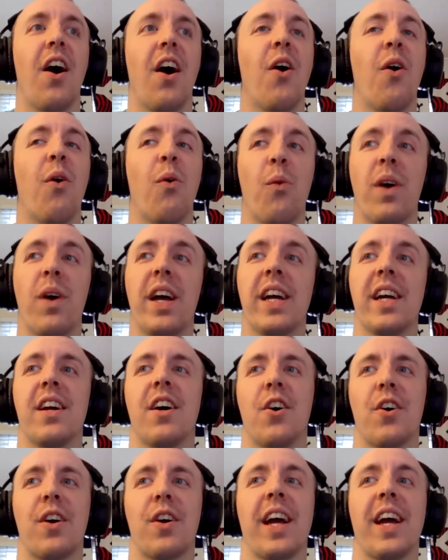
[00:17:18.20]
Oh wait,
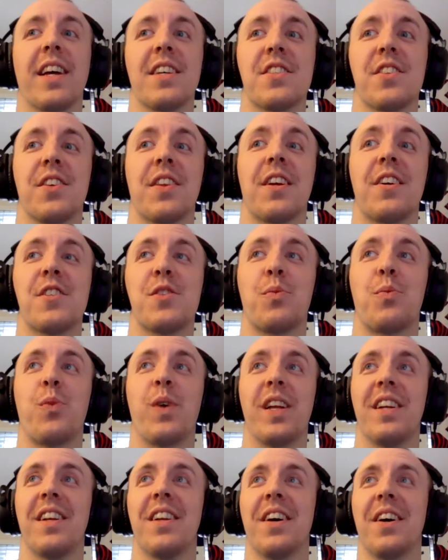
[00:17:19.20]
okay. So there's
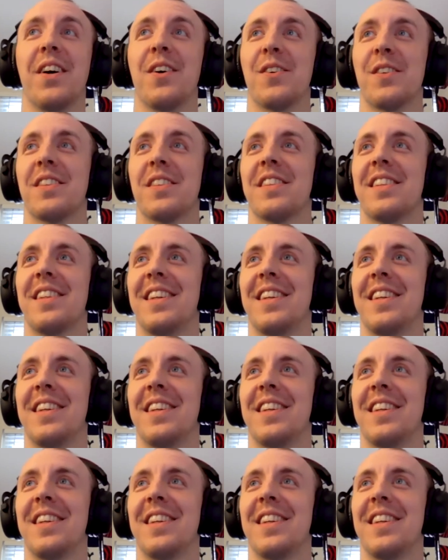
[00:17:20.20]
windows.